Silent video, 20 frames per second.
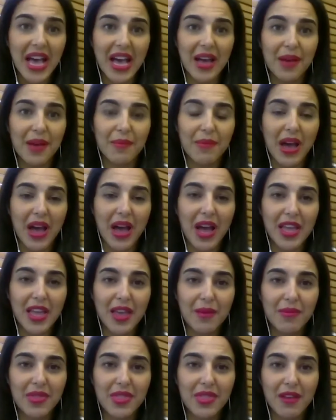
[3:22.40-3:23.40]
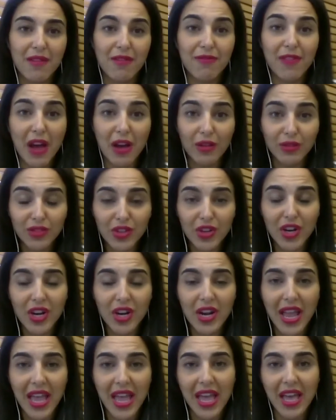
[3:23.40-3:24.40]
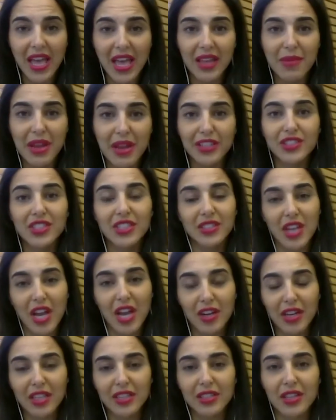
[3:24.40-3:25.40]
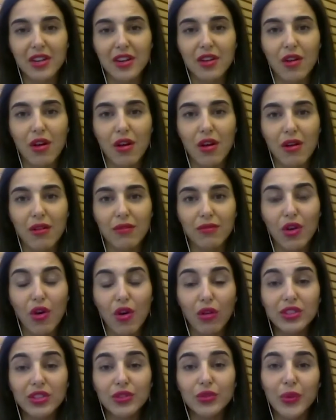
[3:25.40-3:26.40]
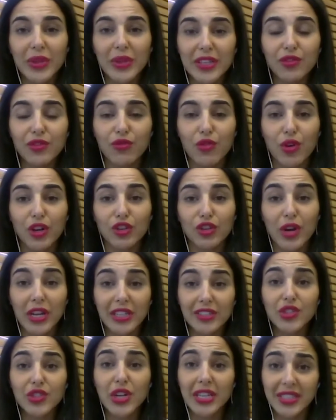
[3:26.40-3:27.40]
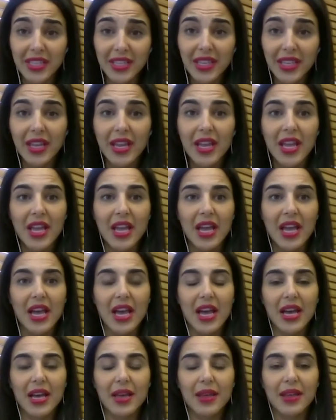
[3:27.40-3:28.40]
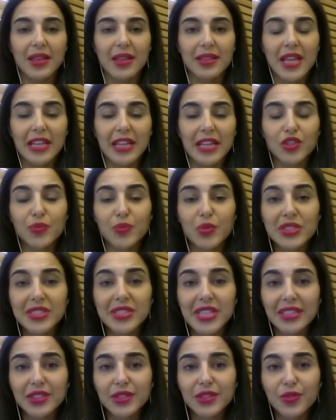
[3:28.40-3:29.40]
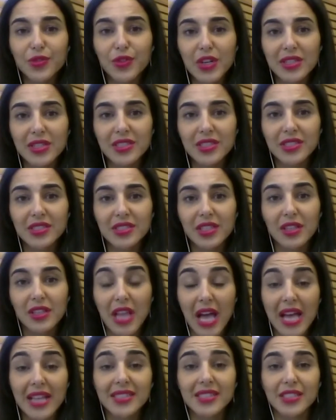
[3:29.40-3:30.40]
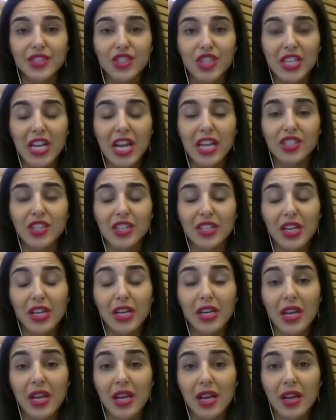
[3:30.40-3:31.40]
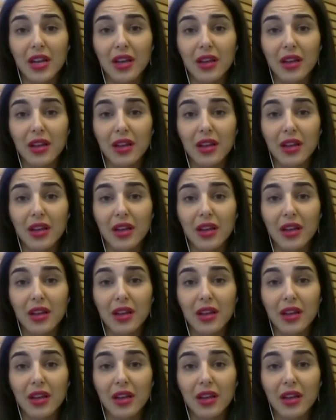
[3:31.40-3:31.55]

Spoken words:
I am the founder and managing director of Golden Wheat for Grain Trading that represent first-class international